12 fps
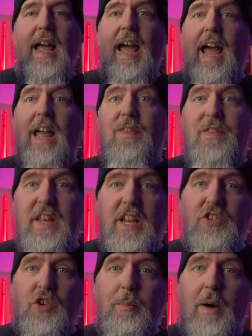And
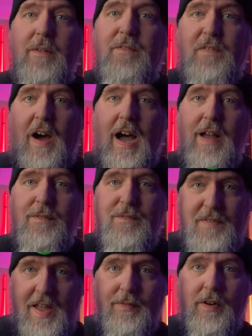these are my 5
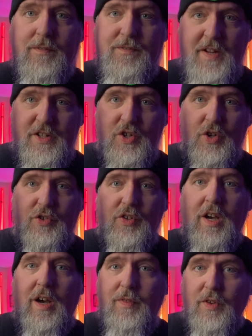favorite features
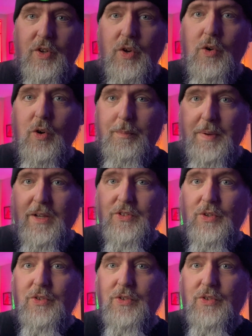of the Google Pixel